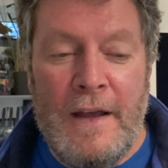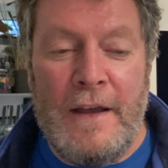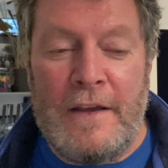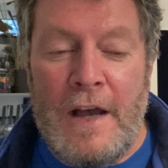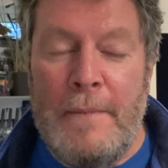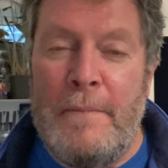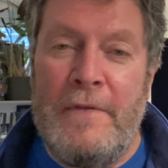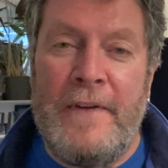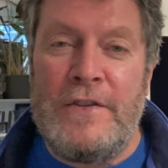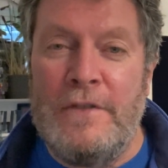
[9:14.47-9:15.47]
calm and
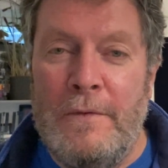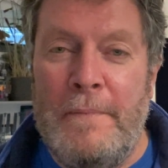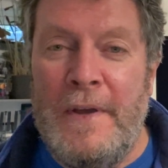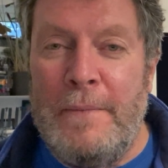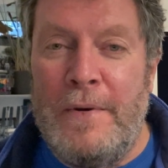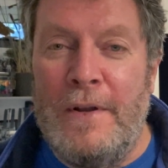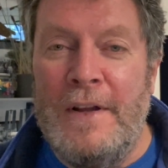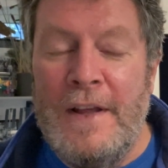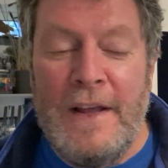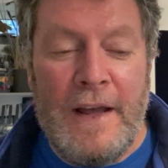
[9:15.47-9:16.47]
professional with people,
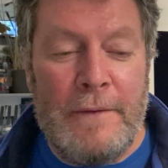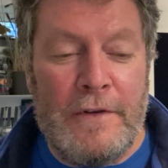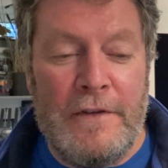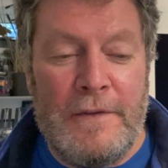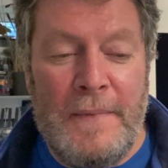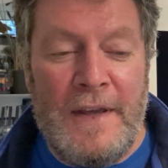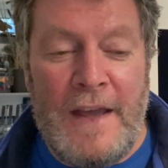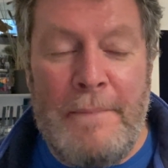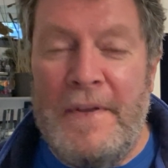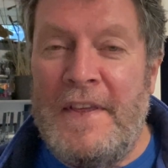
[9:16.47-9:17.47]
I'm going to be
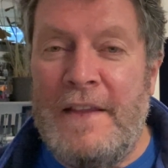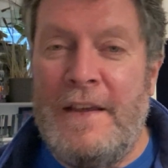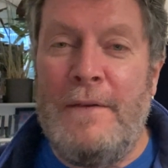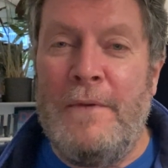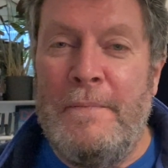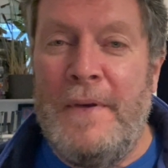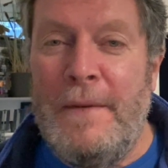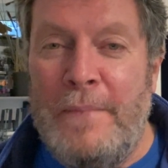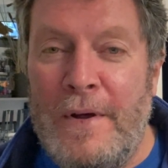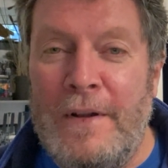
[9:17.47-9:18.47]
empathetic with
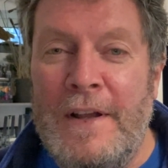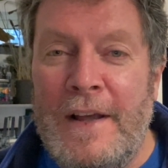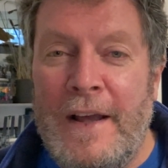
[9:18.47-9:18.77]
people,